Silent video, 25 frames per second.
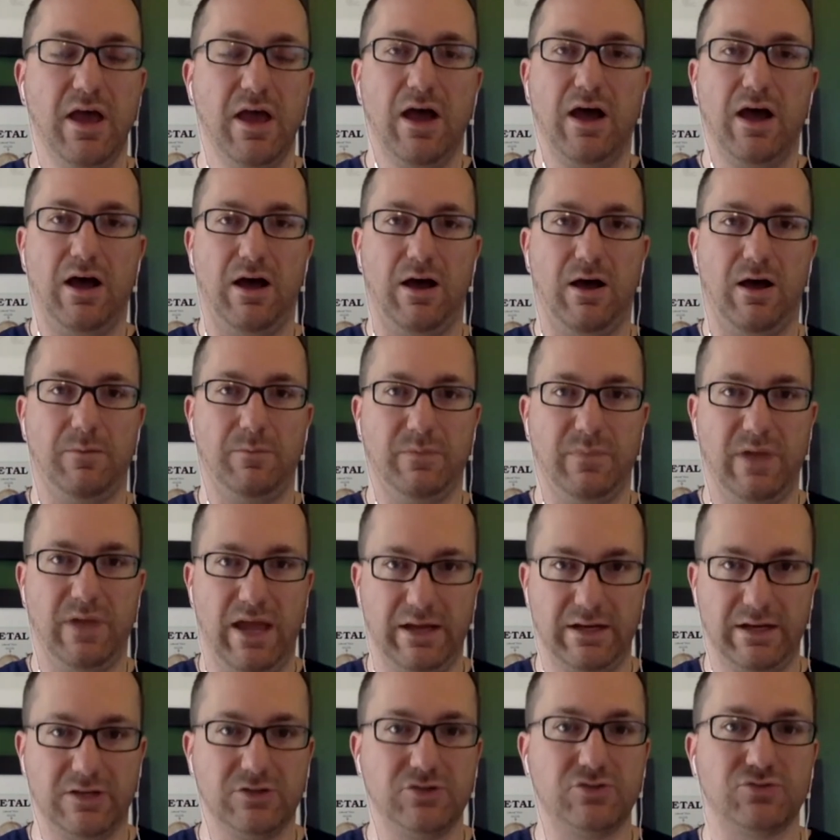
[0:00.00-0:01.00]

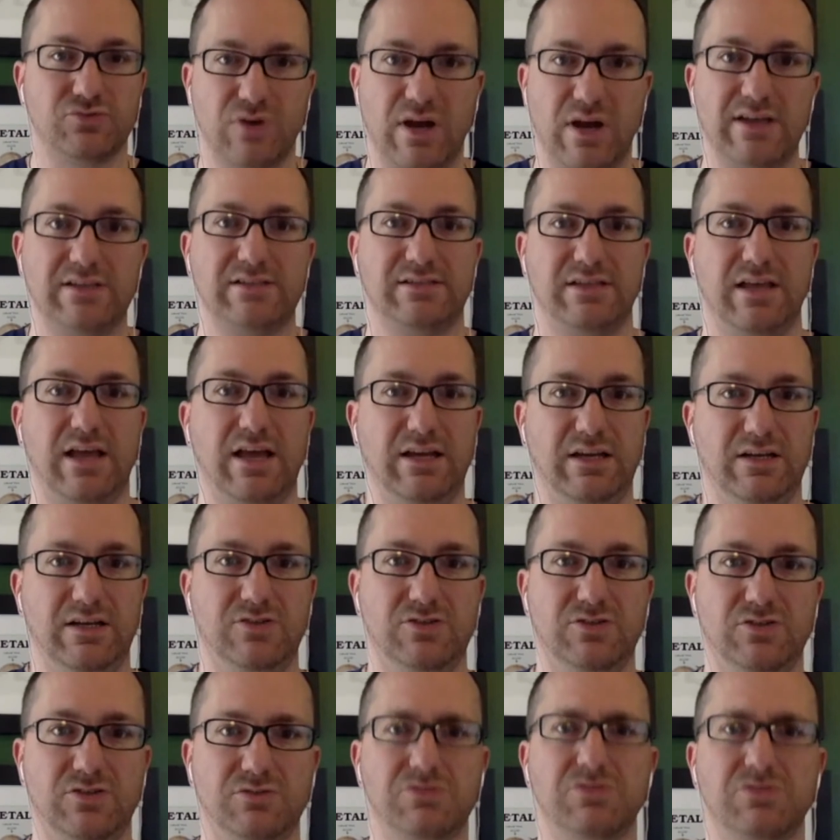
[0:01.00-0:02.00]
and address that
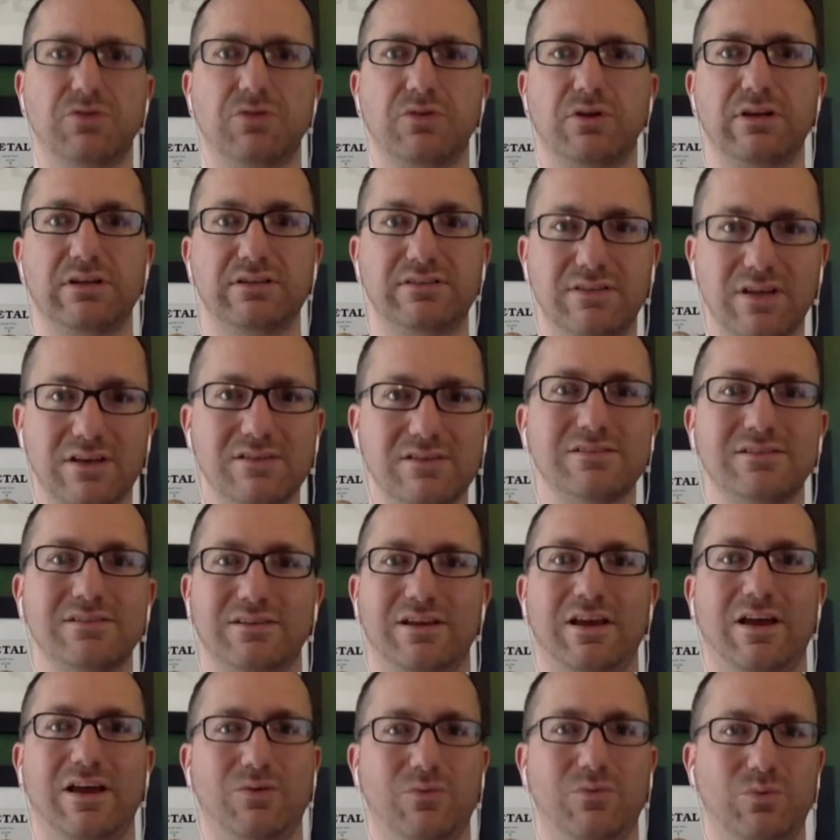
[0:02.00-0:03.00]
issue so that it doesn't
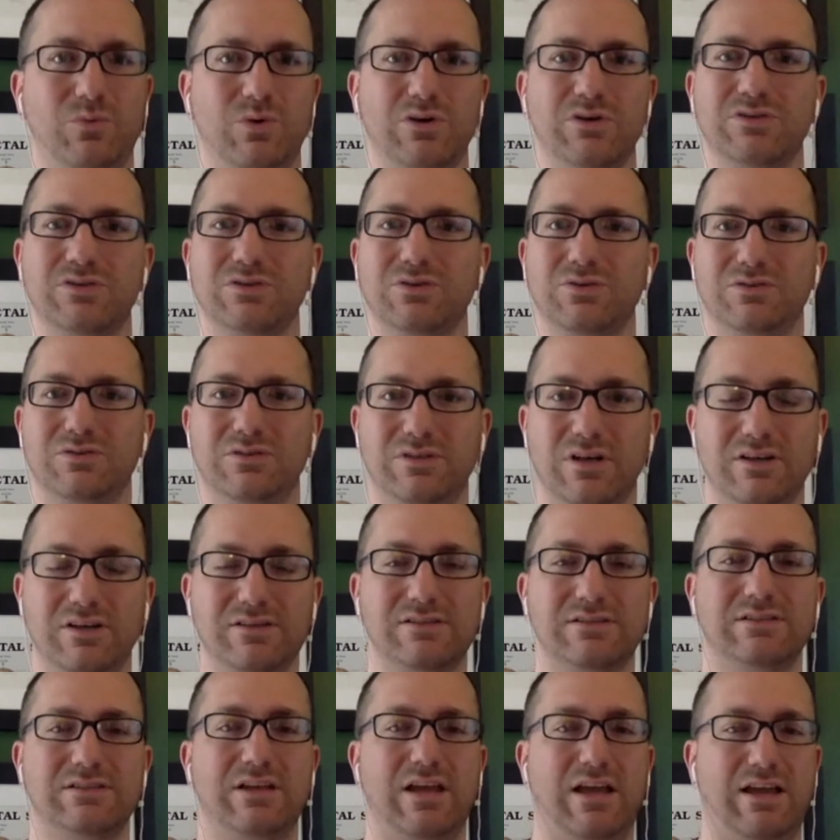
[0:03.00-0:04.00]
get worse,
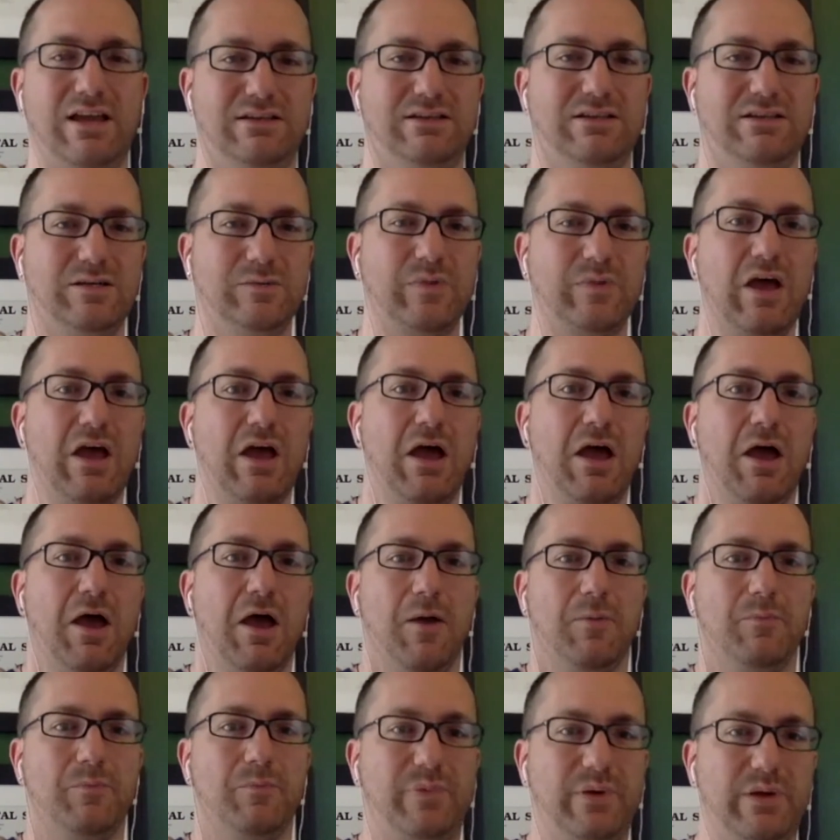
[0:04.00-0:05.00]
doesn't end up
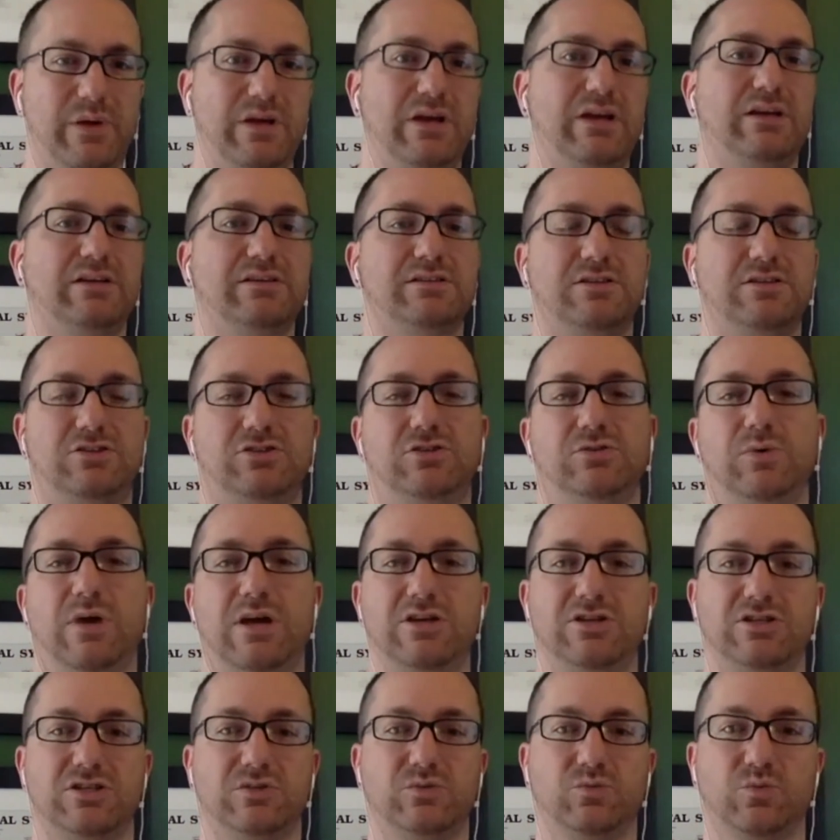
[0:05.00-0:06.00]
being a
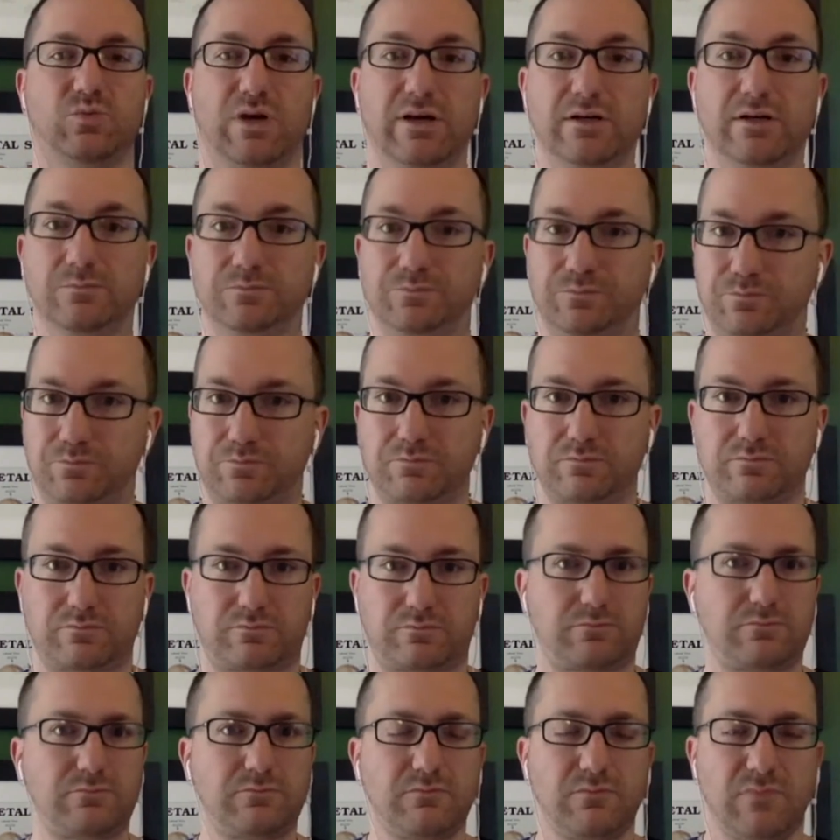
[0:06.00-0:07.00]
situation where
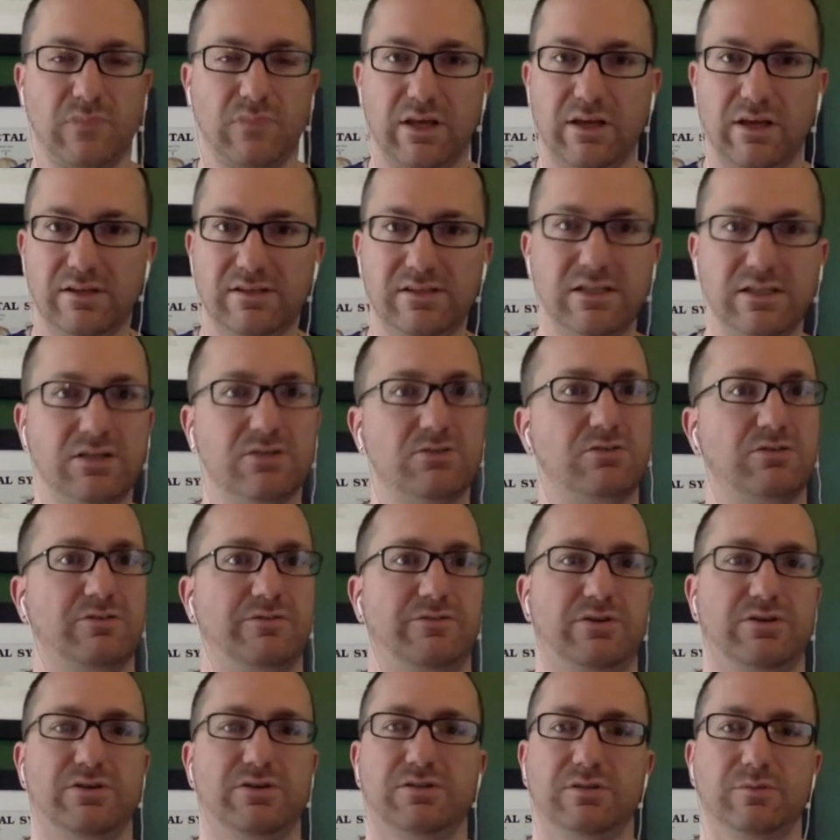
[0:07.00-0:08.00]
it's
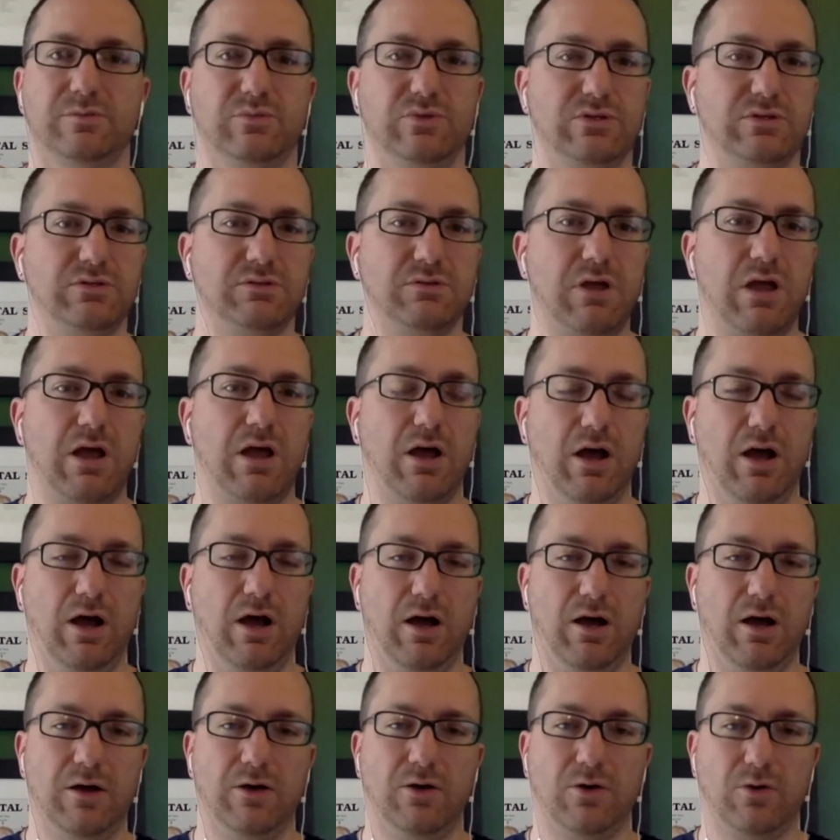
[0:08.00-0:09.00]
irreversible
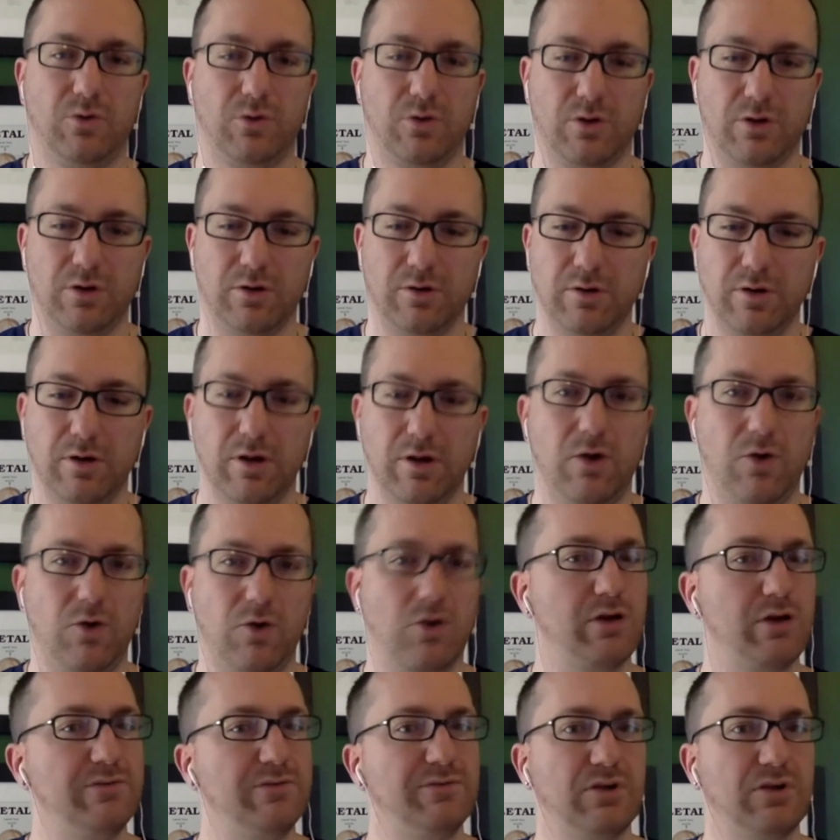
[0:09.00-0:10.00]

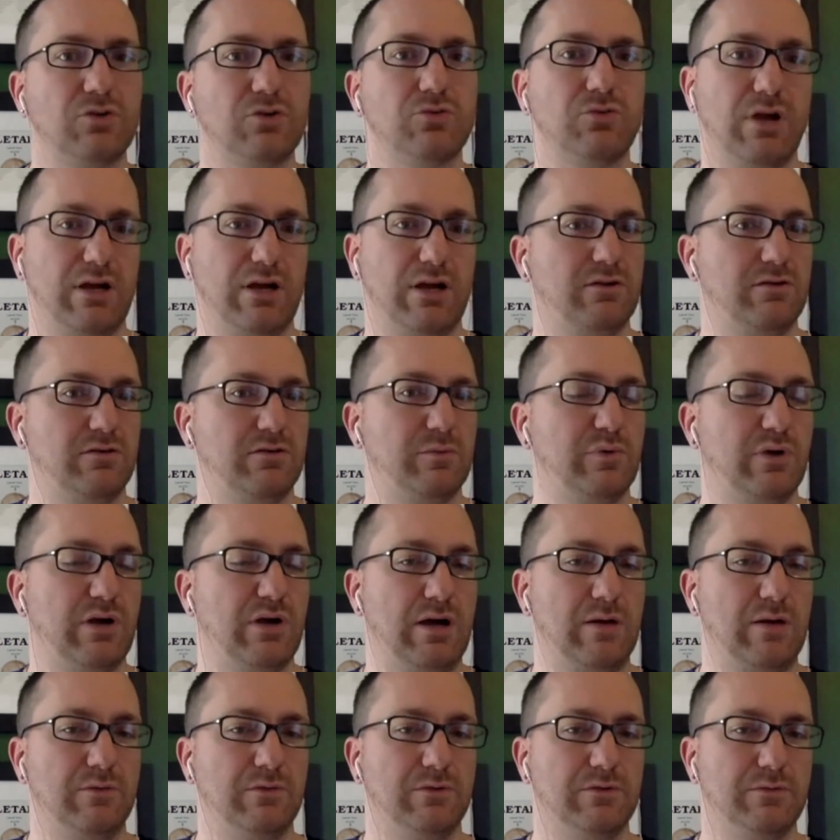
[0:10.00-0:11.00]
or even greater a
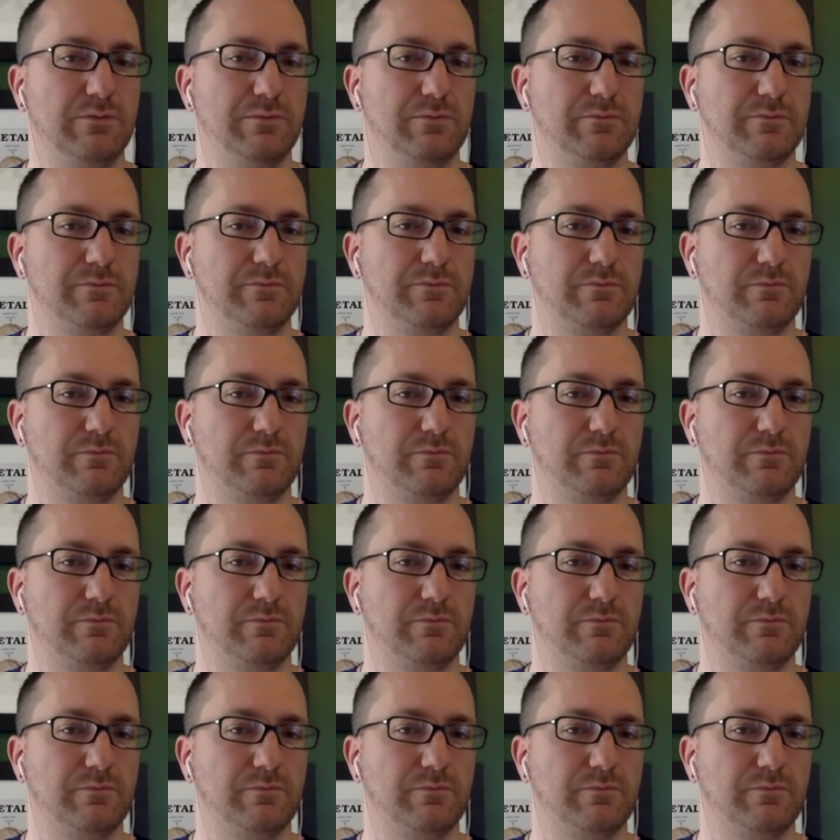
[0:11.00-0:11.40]
problem.